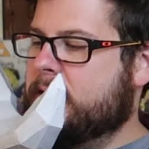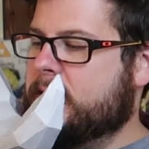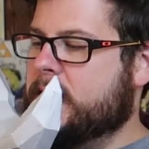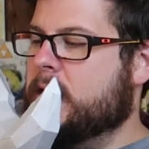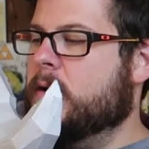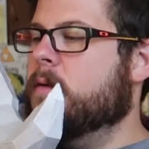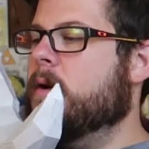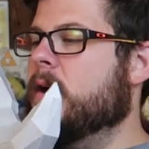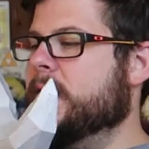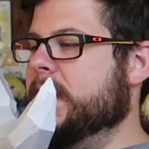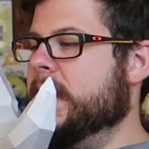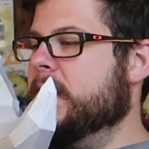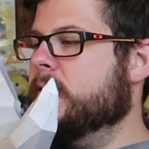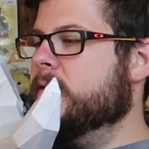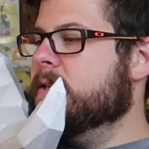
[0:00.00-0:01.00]
you know,
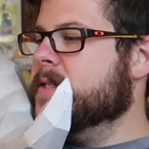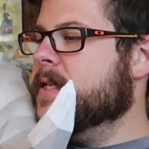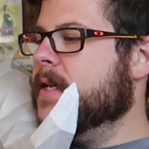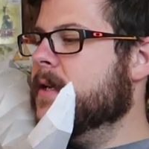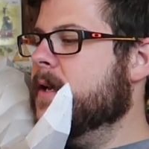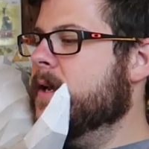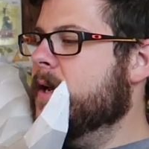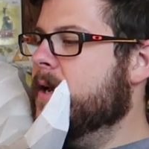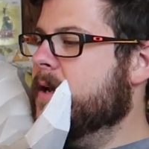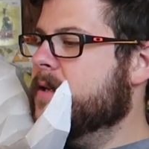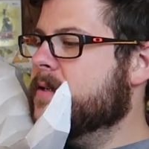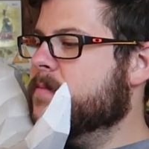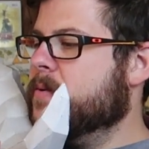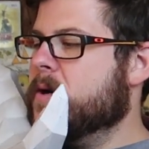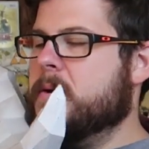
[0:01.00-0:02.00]
altogether this thing
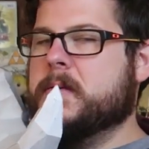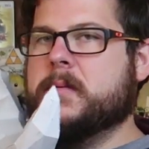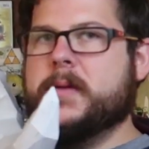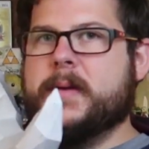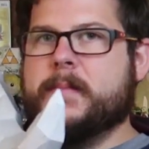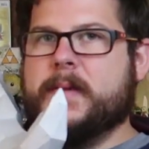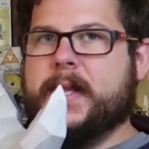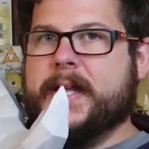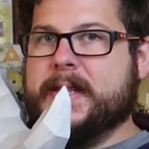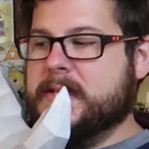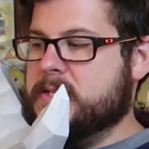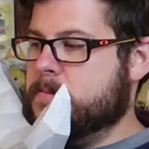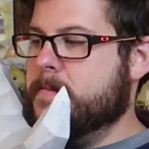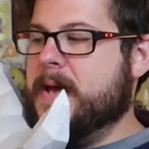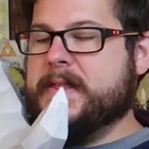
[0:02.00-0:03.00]
is probably, like
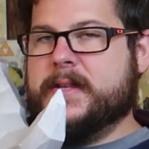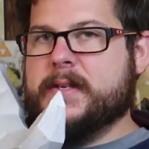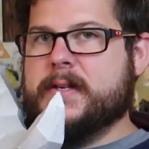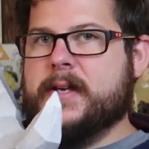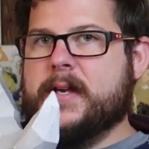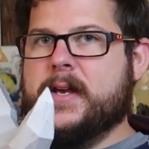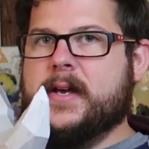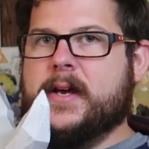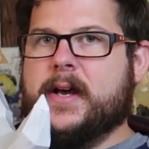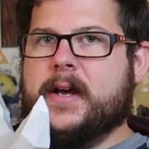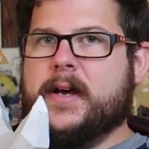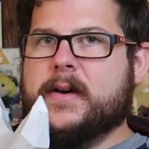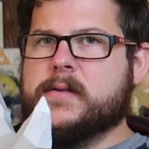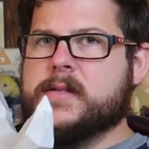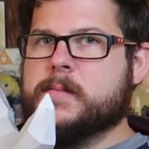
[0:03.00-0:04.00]
this method,
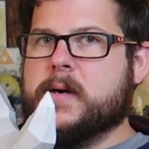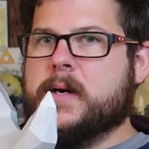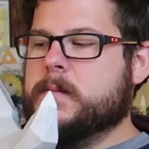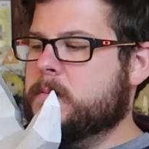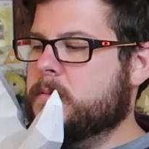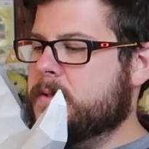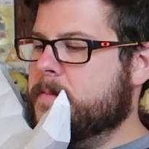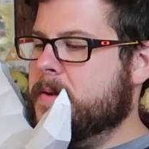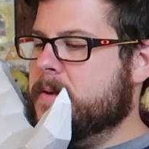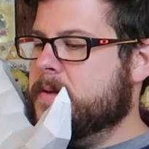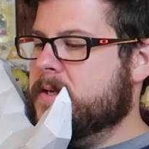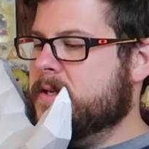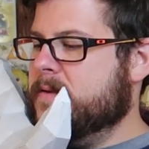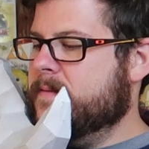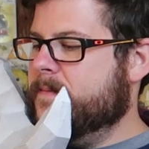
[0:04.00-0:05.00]
it was probably
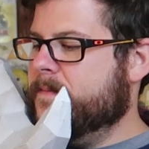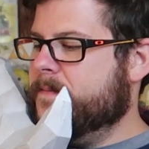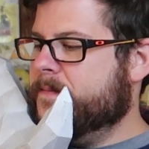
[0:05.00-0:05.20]
maybe